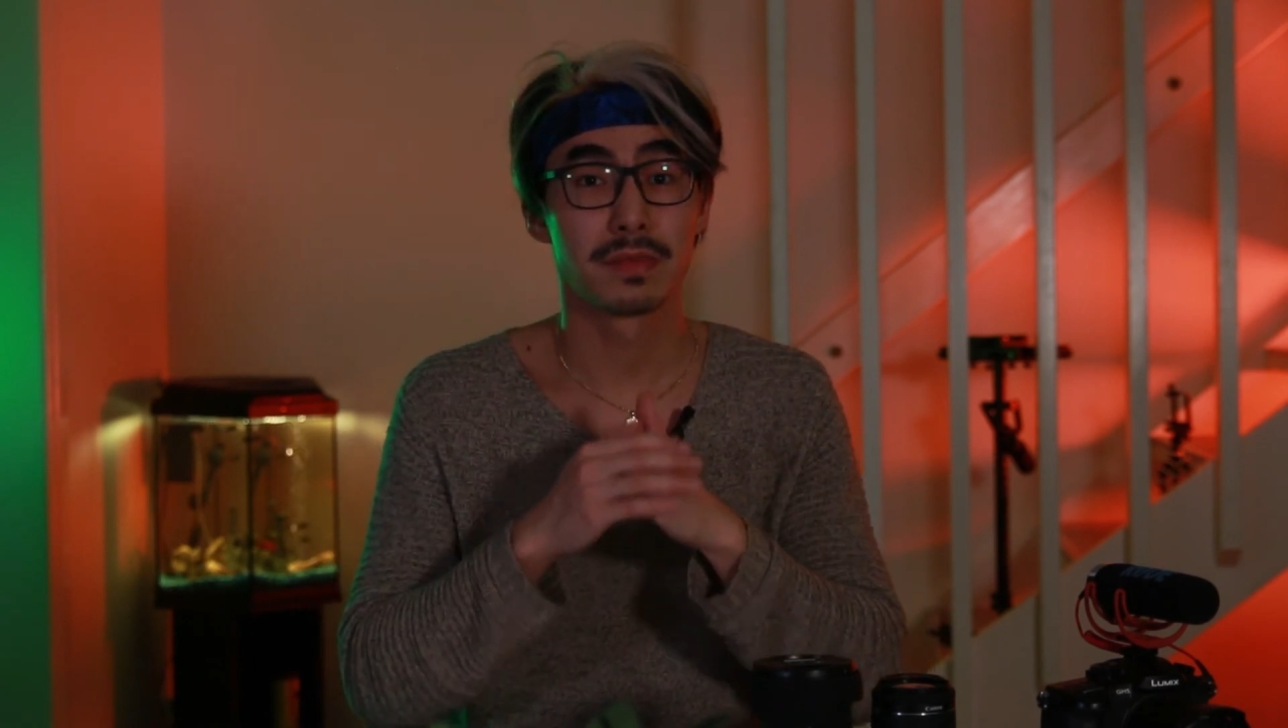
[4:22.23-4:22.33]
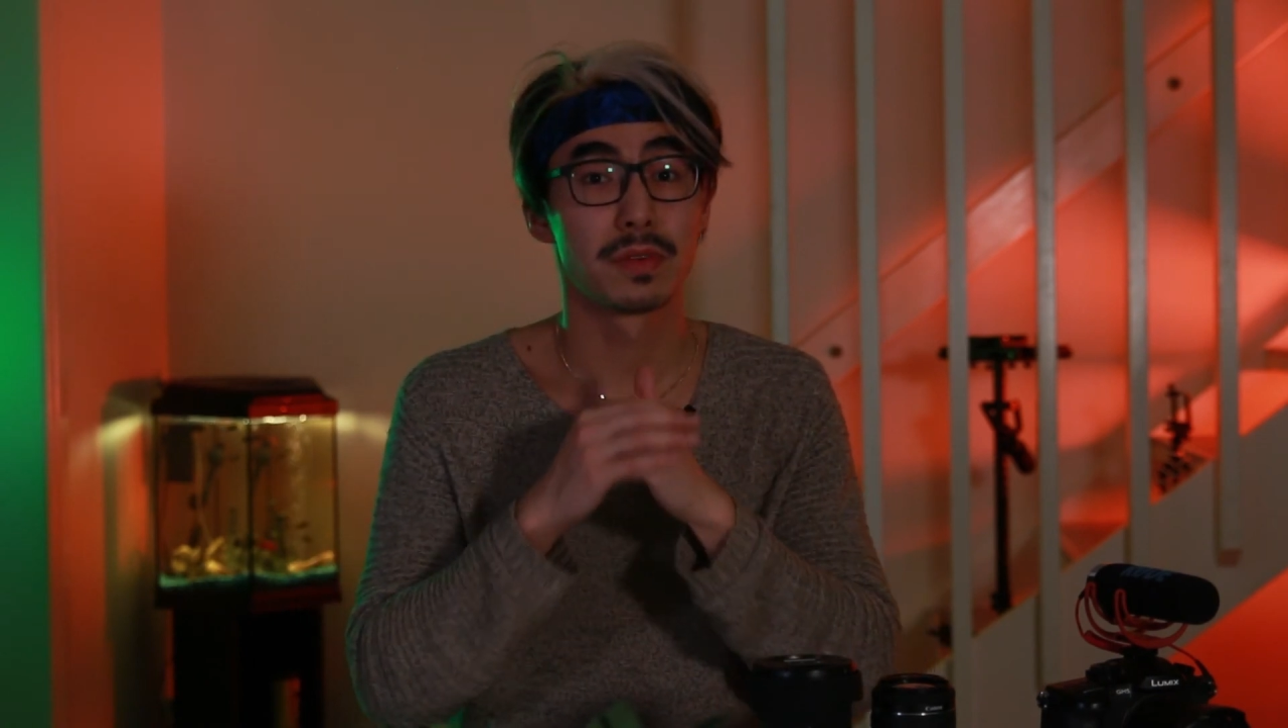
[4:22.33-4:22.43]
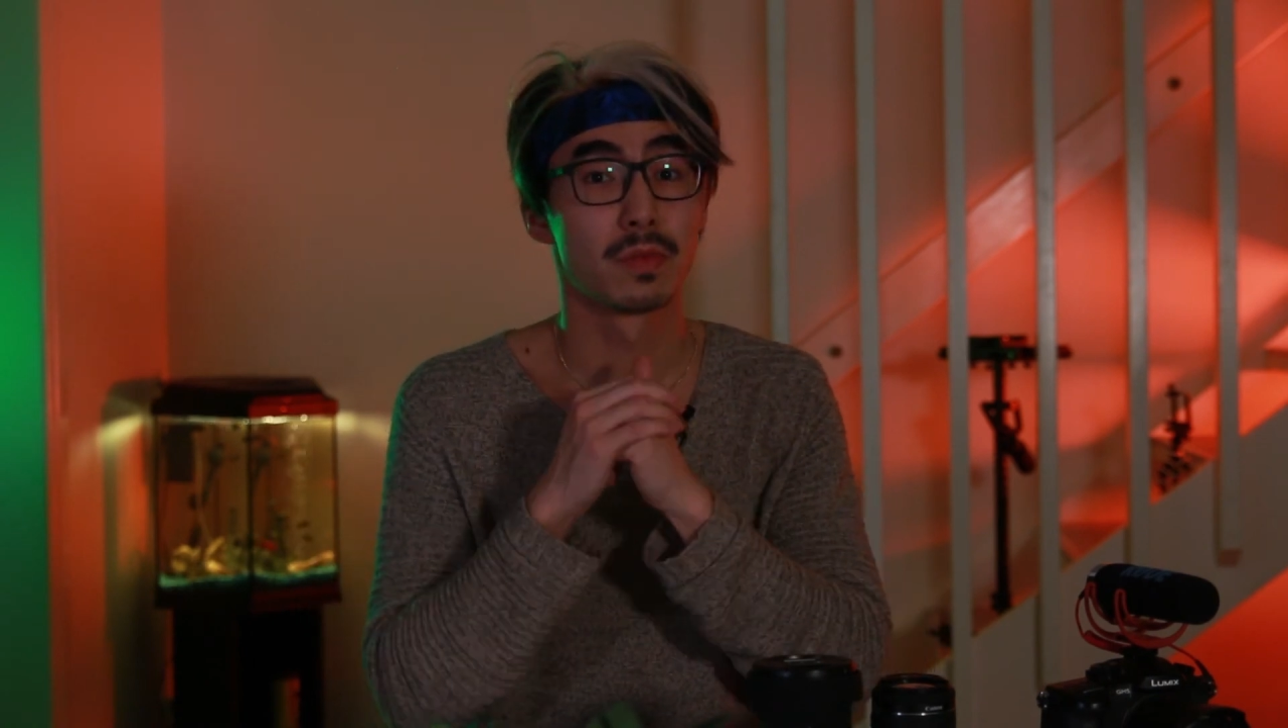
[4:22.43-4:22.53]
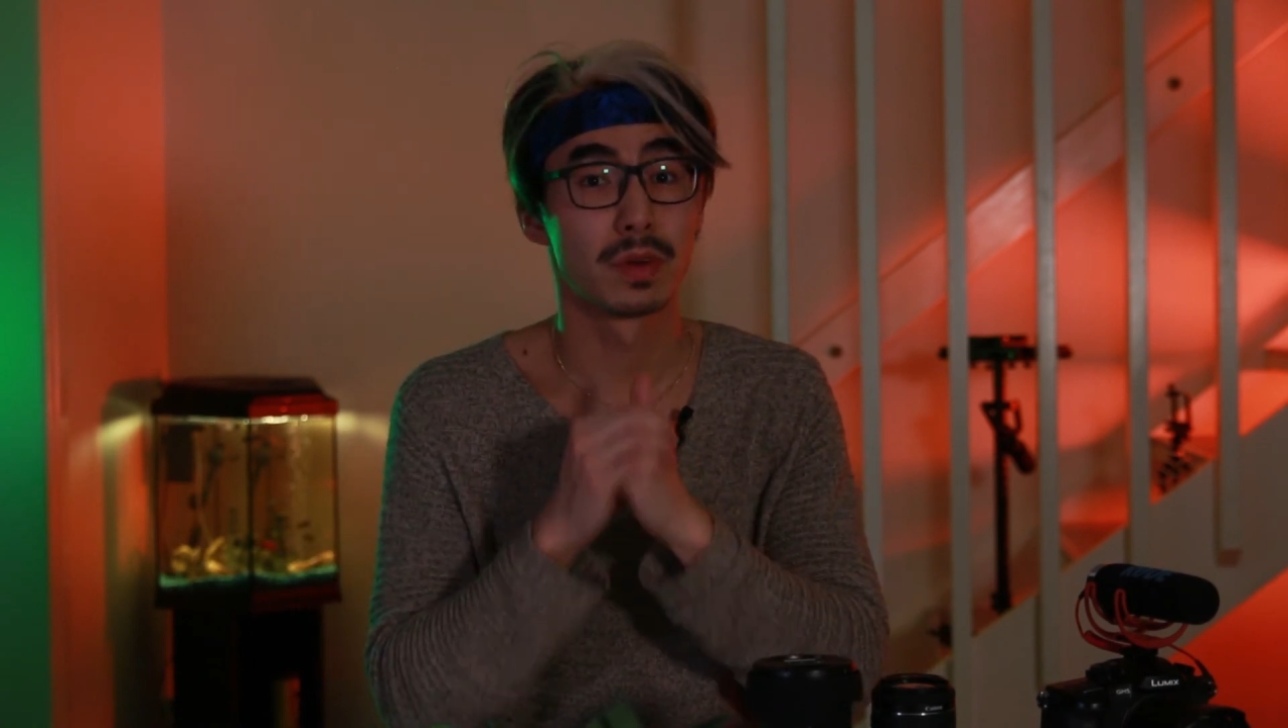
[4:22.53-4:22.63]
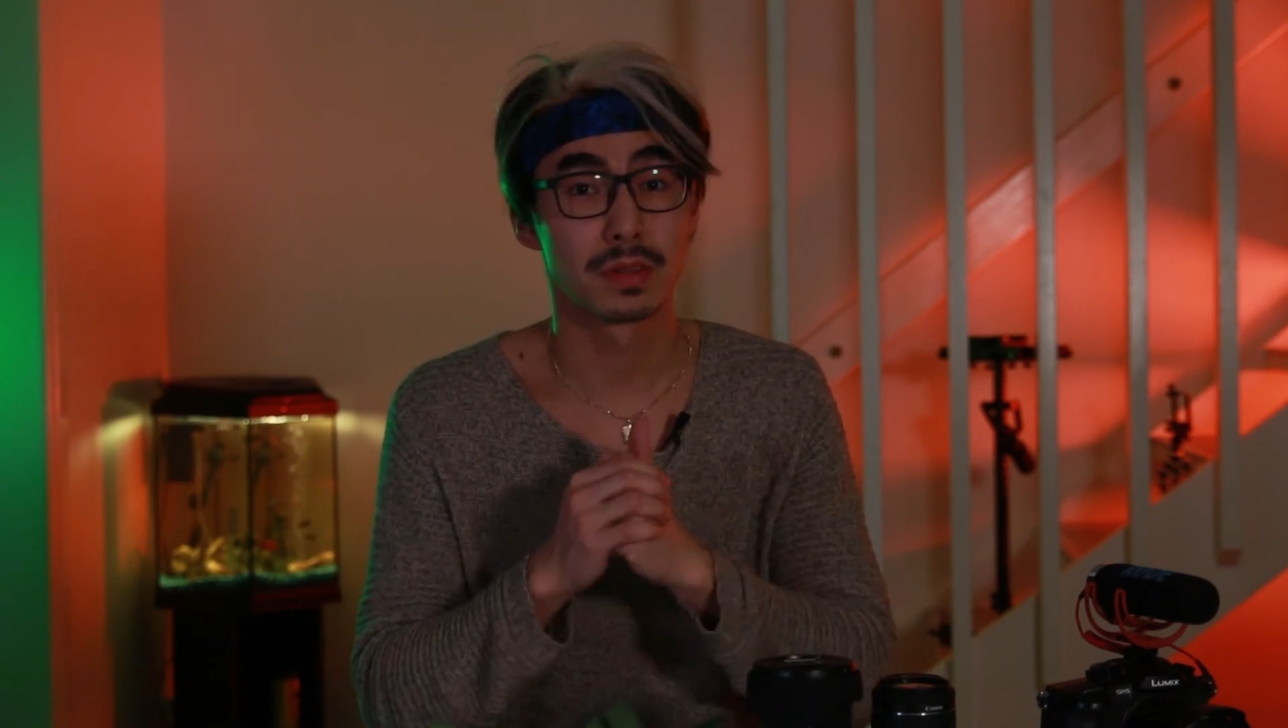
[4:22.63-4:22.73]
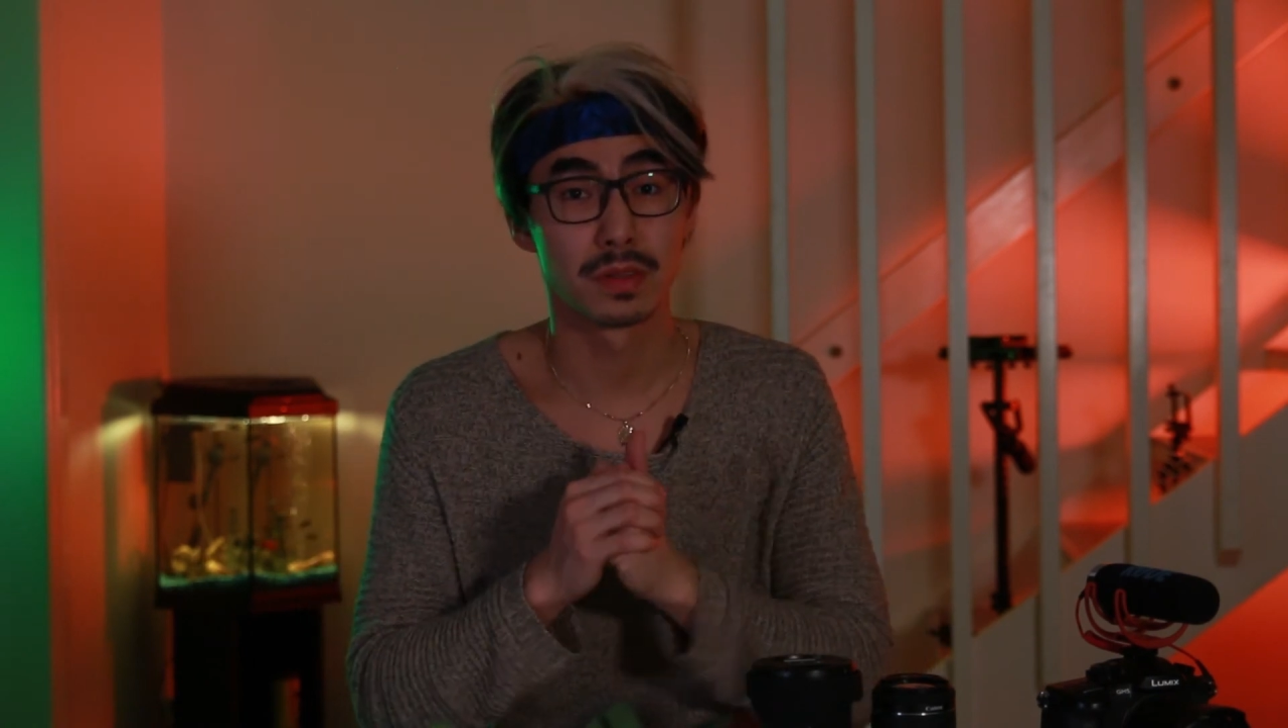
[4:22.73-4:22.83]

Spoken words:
if you want